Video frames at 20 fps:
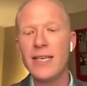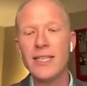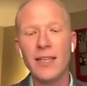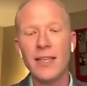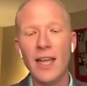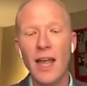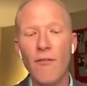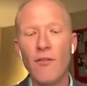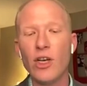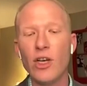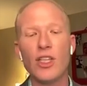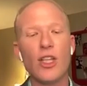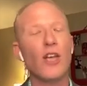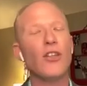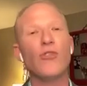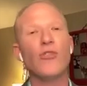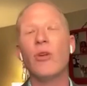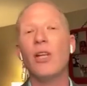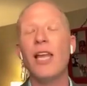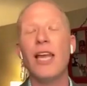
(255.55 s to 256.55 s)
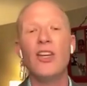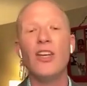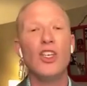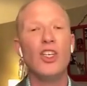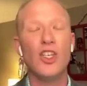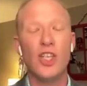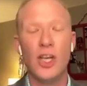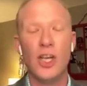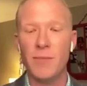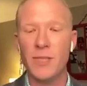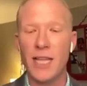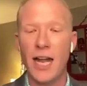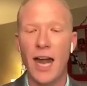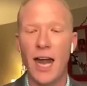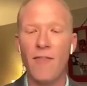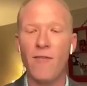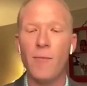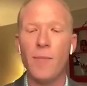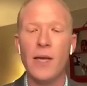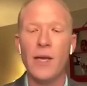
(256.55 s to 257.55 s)
to leverage those relationships that
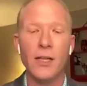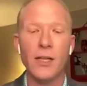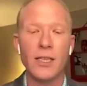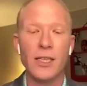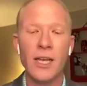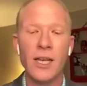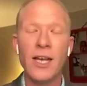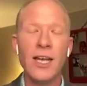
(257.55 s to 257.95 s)
I've built